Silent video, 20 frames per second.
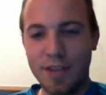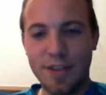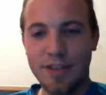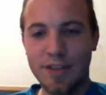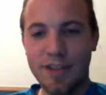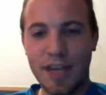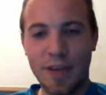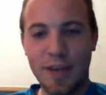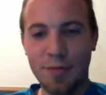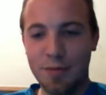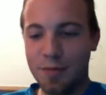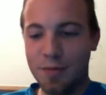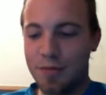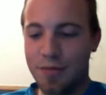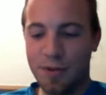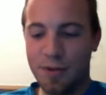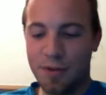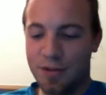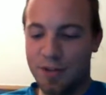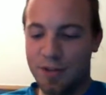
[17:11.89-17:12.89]
Times
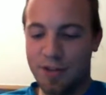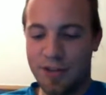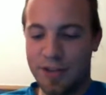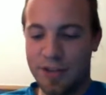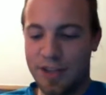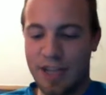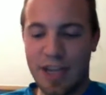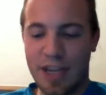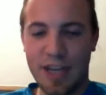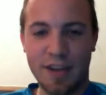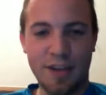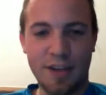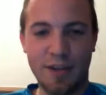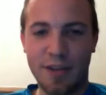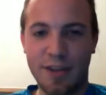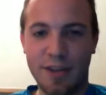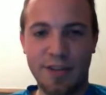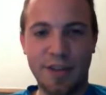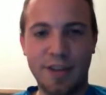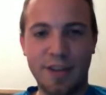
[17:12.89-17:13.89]
before 6 o'clock don't
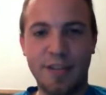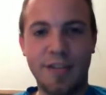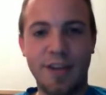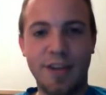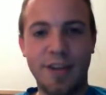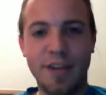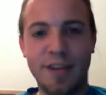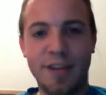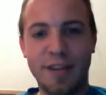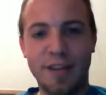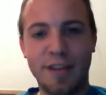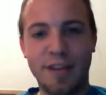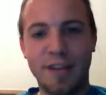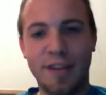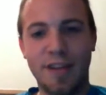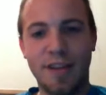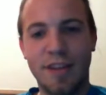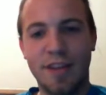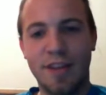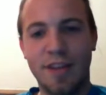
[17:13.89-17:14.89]
exist here.
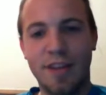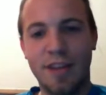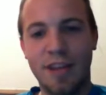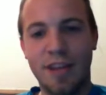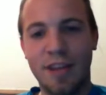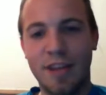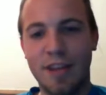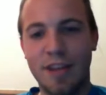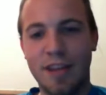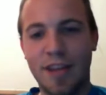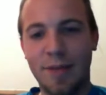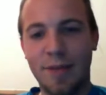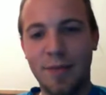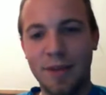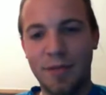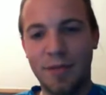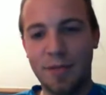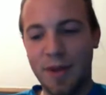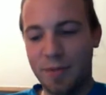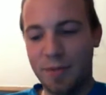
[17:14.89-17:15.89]
That must
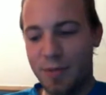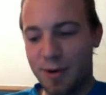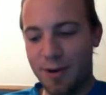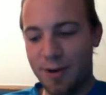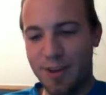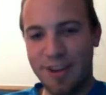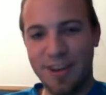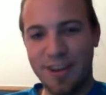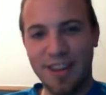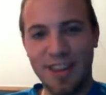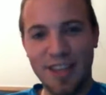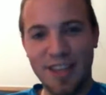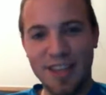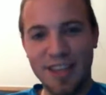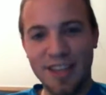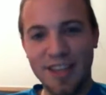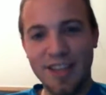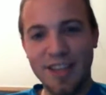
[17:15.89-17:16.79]
be a Portland thing.